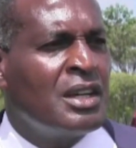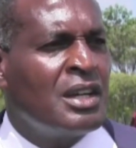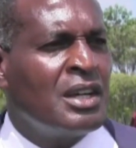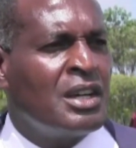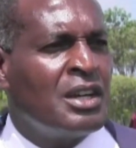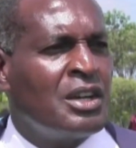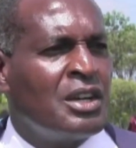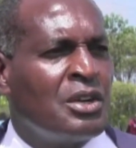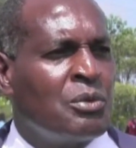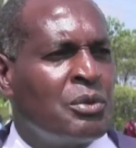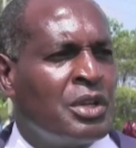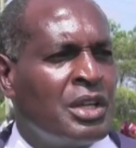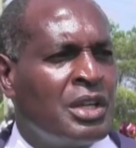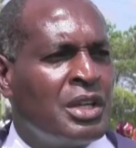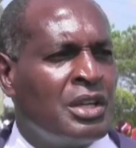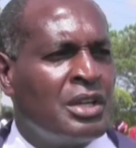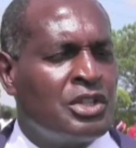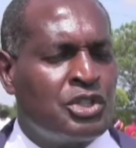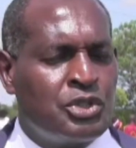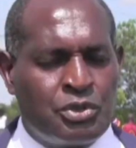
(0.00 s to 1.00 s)
uh,
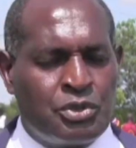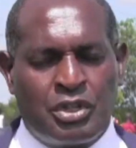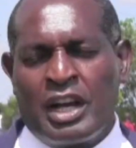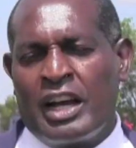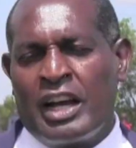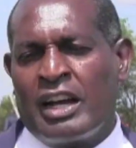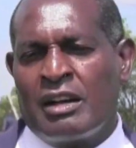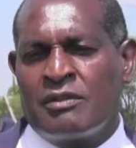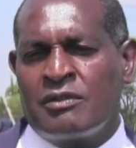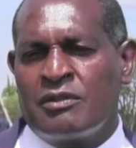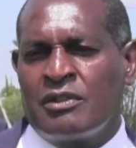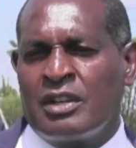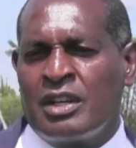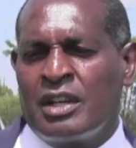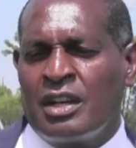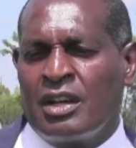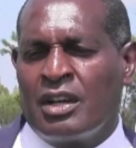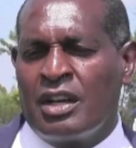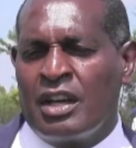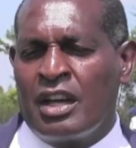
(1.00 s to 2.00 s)
we should have
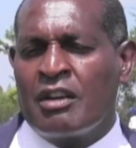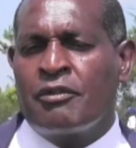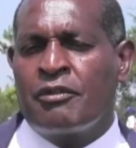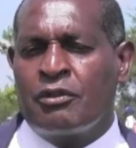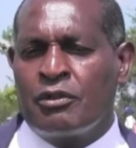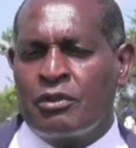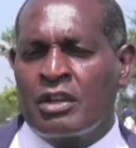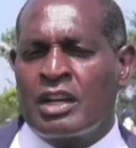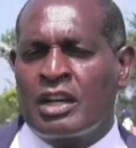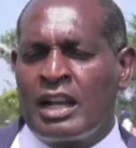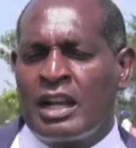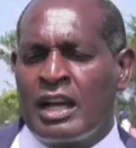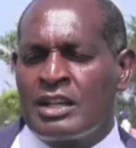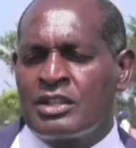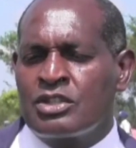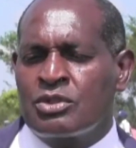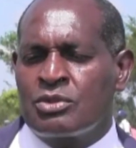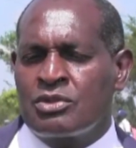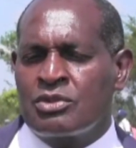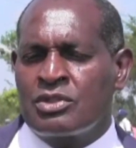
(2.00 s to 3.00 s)
a full
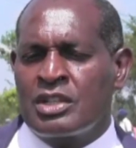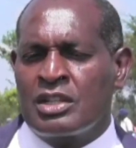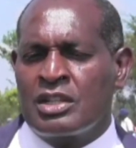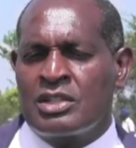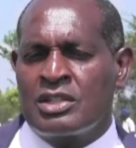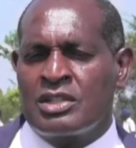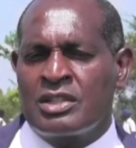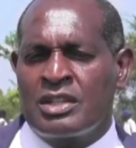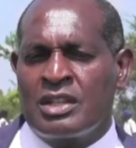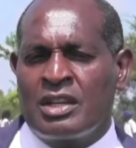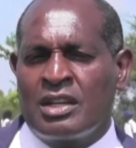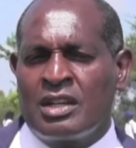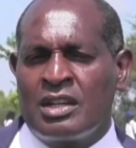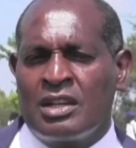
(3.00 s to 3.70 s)
class to start